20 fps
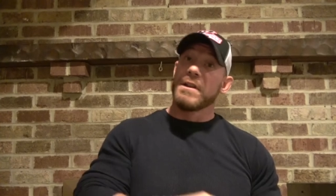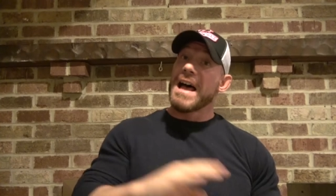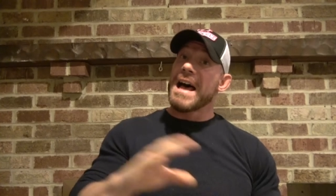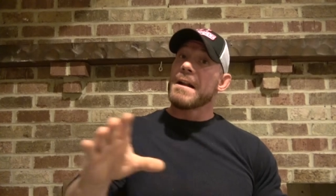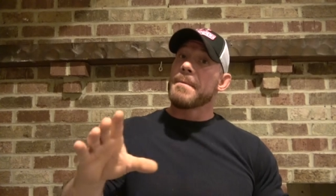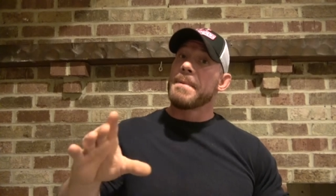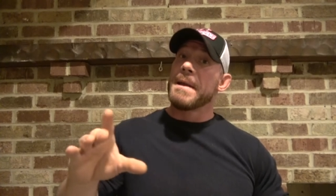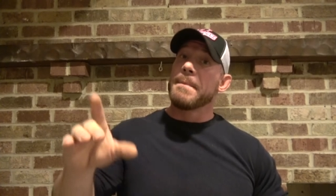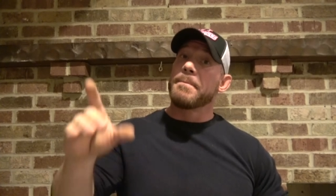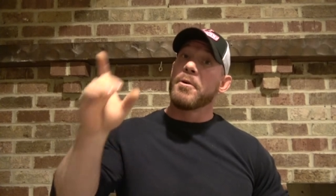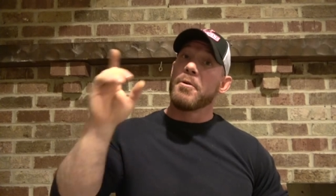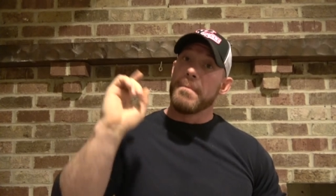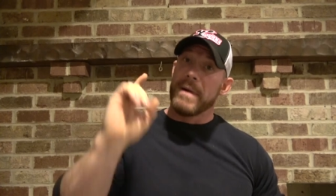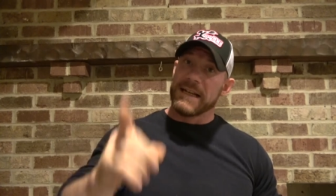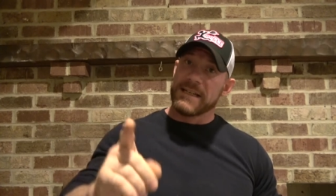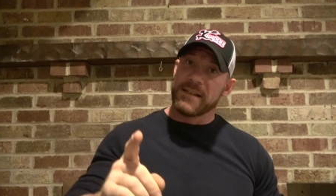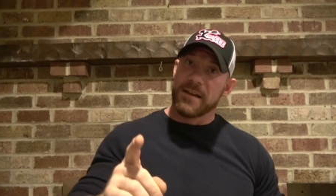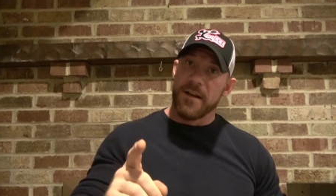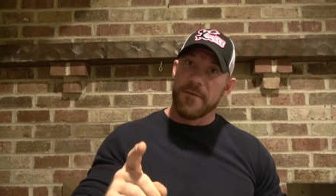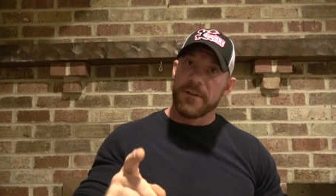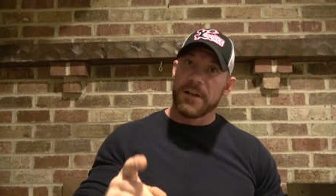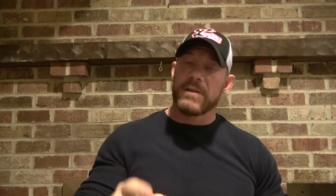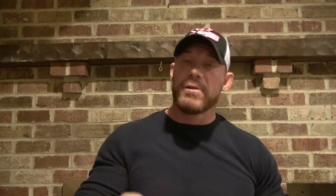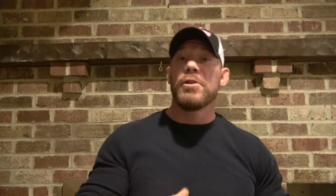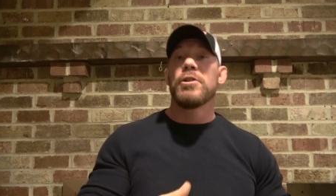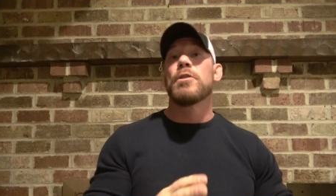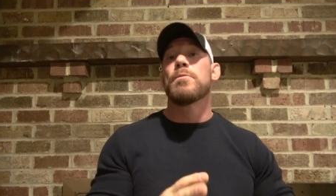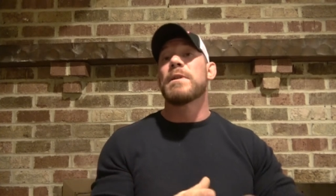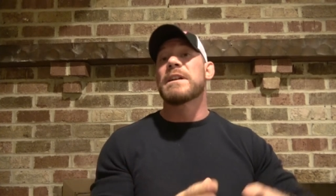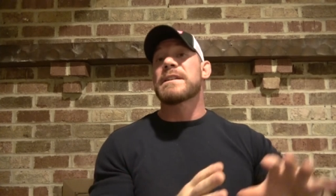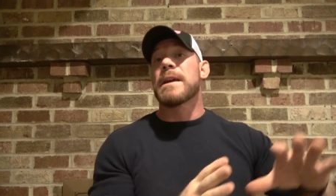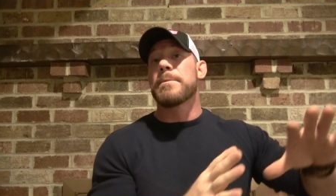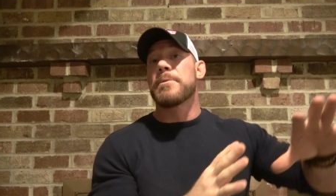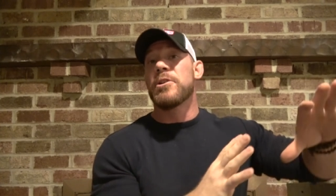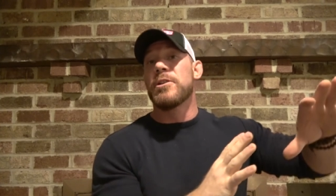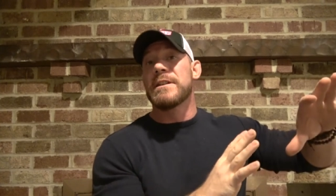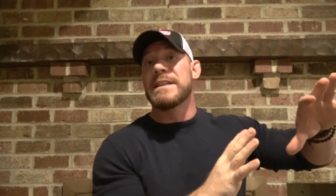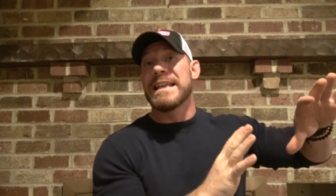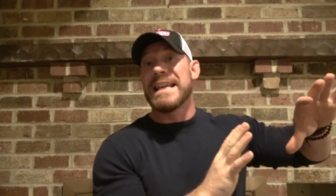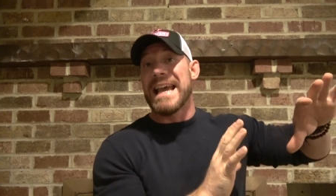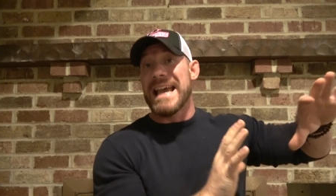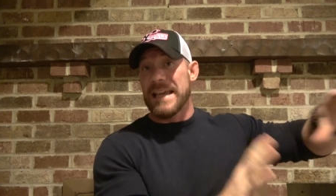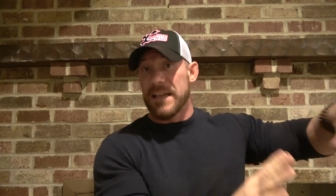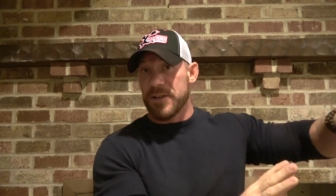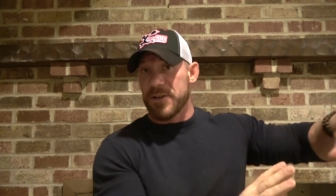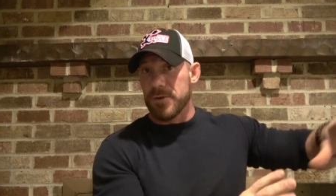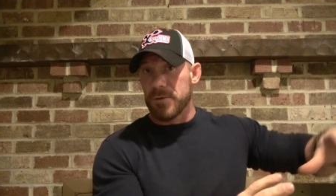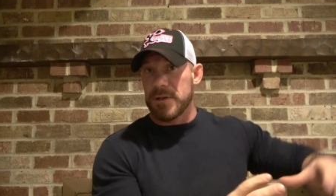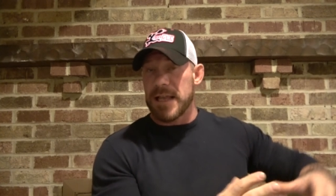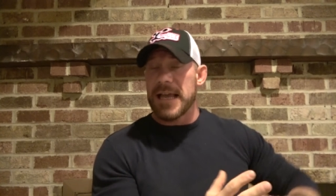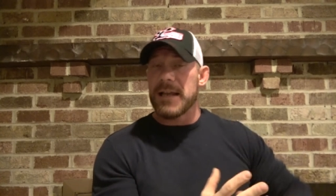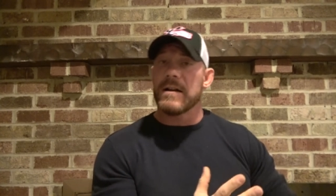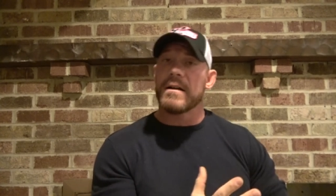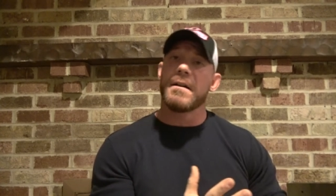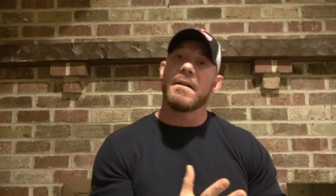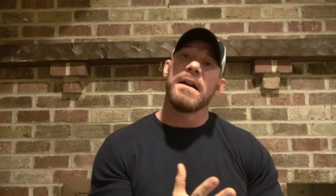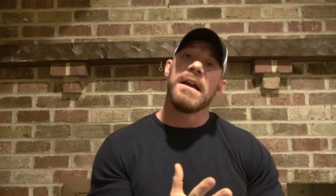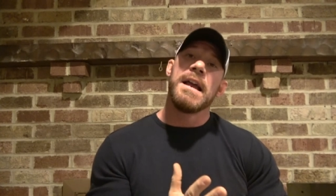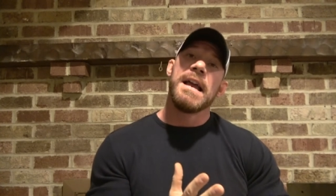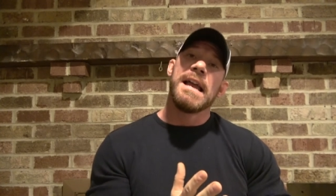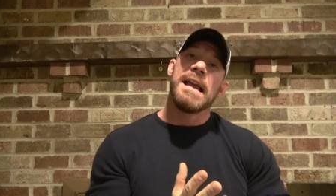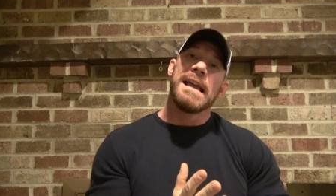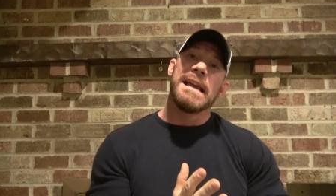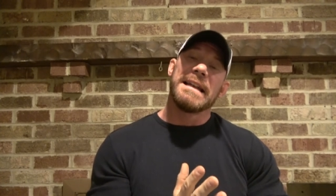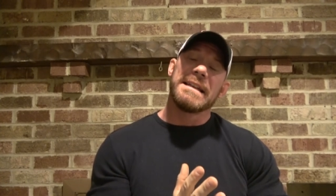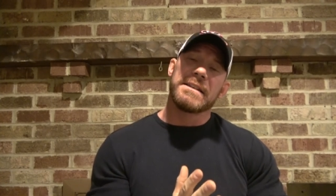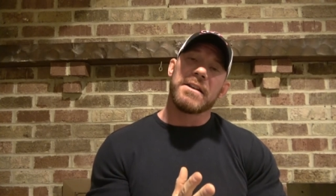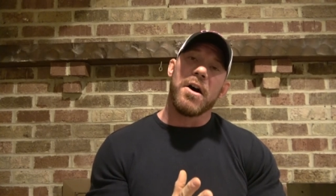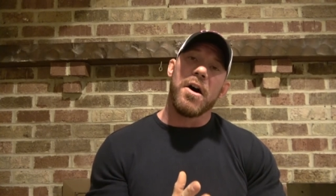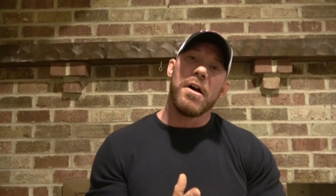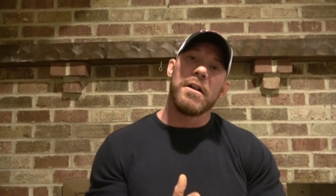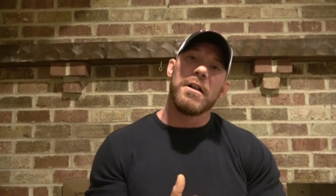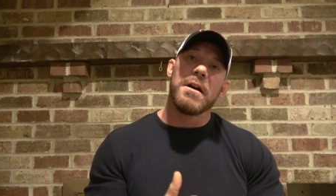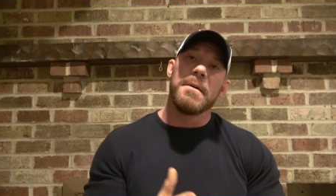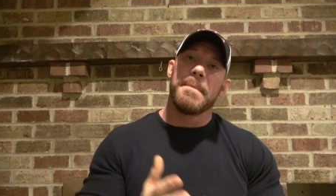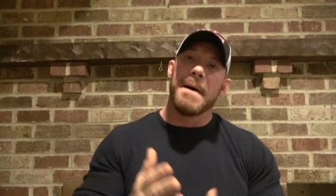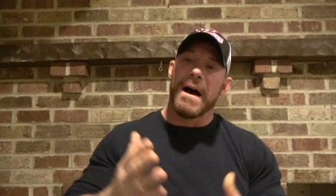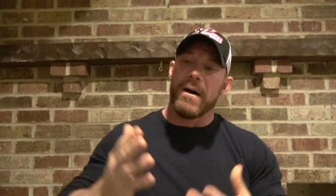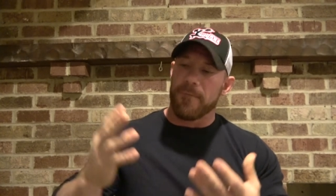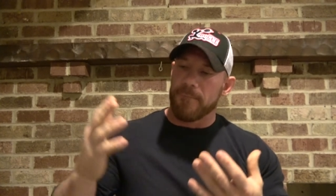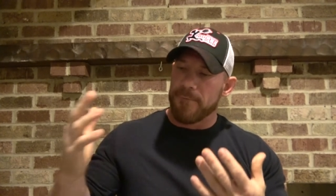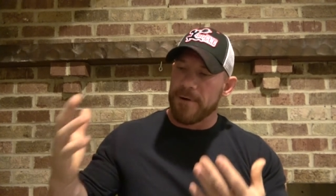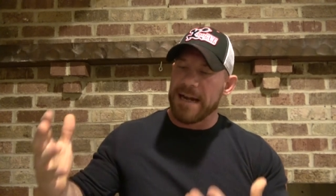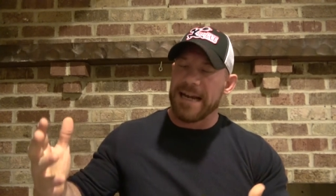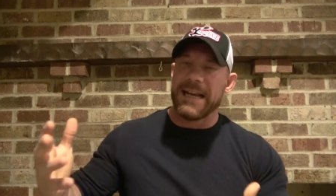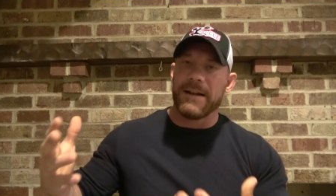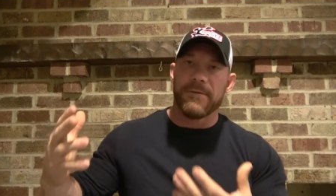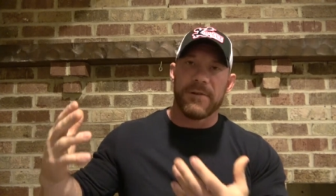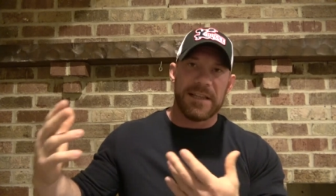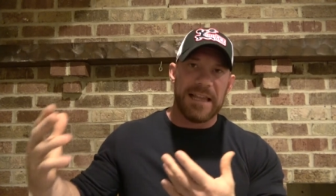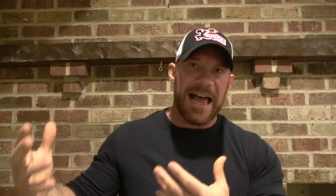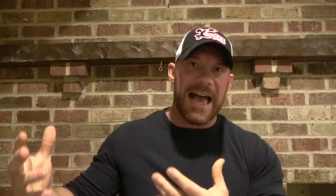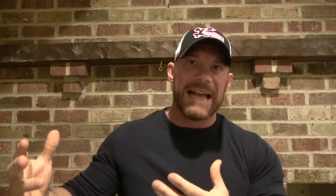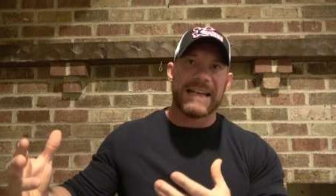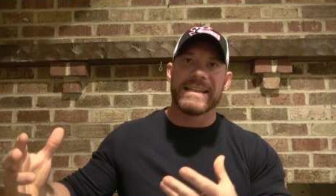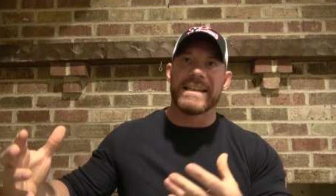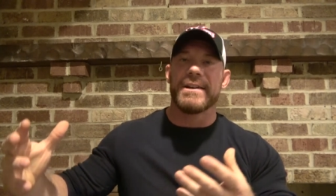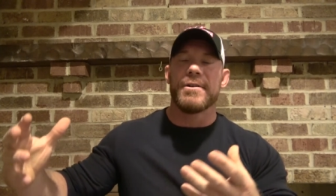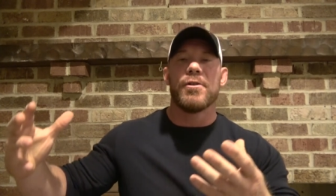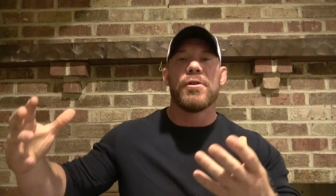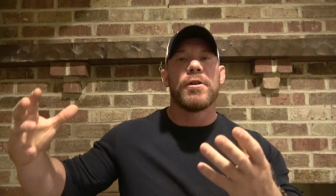For a lot of people, myself included, which I'm going to get into later, it is all about reading, relaxing,